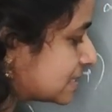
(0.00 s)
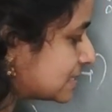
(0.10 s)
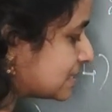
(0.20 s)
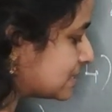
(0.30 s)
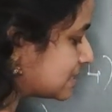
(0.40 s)

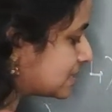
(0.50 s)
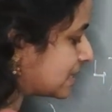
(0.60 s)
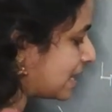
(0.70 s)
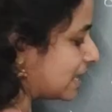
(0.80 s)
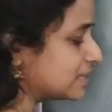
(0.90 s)
Since it is a
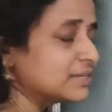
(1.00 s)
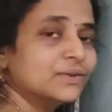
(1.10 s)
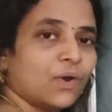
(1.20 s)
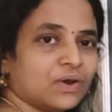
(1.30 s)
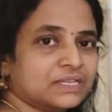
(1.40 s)
Latin
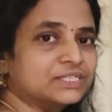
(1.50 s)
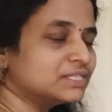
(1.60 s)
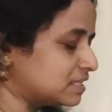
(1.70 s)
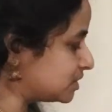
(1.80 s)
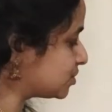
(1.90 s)

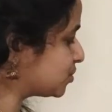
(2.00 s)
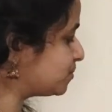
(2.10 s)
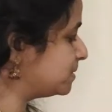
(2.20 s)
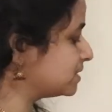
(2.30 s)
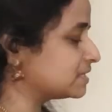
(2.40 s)
origin, that
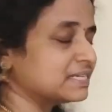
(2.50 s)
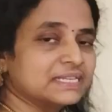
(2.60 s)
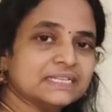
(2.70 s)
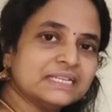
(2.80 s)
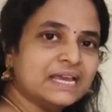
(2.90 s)
should be
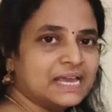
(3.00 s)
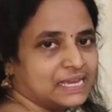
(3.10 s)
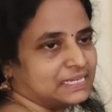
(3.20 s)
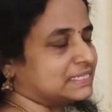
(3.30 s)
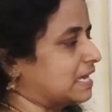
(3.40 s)
written
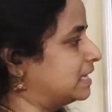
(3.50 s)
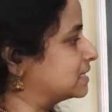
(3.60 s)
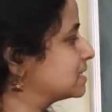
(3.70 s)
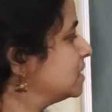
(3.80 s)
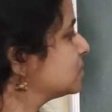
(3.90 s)
in
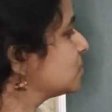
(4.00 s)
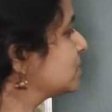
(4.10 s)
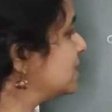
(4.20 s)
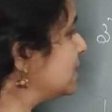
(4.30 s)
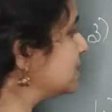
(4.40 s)
italics.
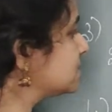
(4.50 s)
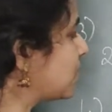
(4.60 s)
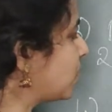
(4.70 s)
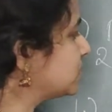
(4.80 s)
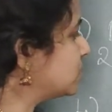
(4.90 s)
So these
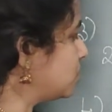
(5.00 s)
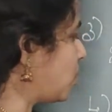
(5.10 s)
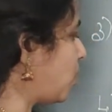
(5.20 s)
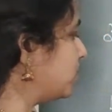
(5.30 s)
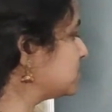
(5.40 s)
are the
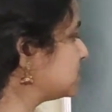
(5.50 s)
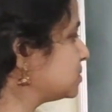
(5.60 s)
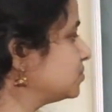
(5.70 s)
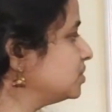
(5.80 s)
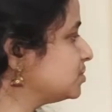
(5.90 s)
norms
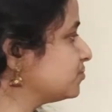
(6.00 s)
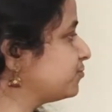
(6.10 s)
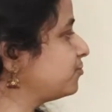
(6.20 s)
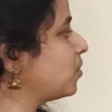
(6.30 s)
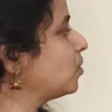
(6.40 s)
that you need to
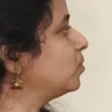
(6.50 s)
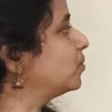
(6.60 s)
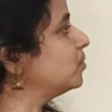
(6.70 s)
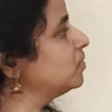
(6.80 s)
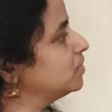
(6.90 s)

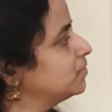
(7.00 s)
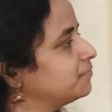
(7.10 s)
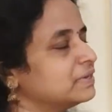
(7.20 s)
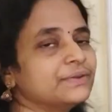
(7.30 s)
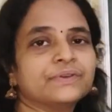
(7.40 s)
follow
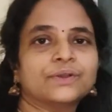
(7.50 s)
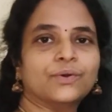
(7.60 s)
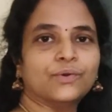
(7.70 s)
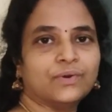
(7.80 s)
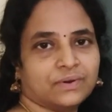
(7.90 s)
when we
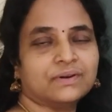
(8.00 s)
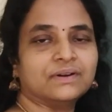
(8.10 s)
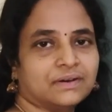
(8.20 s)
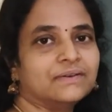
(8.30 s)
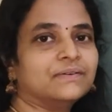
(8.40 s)
go
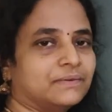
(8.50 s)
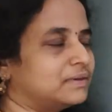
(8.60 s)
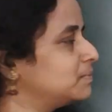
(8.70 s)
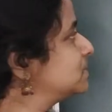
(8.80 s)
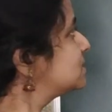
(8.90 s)

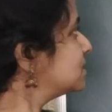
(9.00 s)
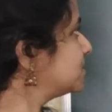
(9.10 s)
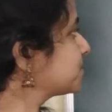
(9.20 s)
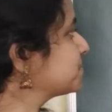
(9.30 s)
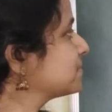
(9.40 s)
with
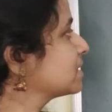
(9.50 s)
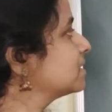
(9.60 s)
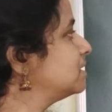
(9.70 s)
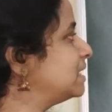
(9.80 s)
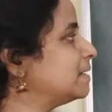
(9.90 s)

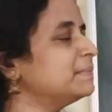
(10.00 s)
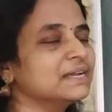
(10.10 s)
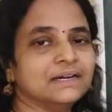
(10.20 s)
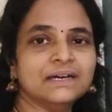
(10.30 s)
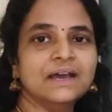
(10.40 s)

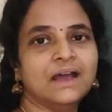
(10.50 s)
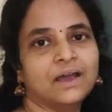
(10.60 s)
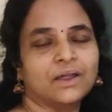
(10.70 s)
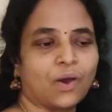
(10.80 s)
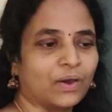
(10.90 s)
naming a
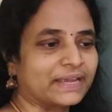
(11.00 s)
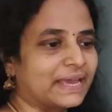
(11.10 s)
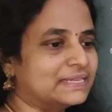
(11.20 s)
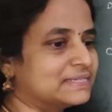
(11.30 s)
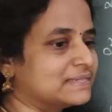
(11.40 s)

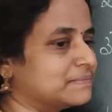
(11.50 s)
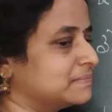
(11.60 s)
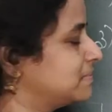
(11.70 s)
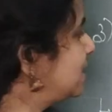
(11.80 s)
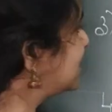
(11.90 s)

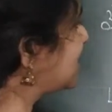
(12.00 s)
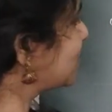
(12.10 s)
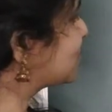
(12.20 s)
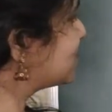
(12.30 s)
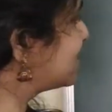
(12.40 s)
organism. Any
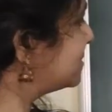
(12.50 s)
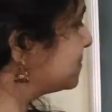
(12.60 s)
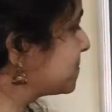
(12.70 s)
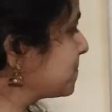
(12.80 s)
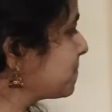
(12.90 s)
doubts, children?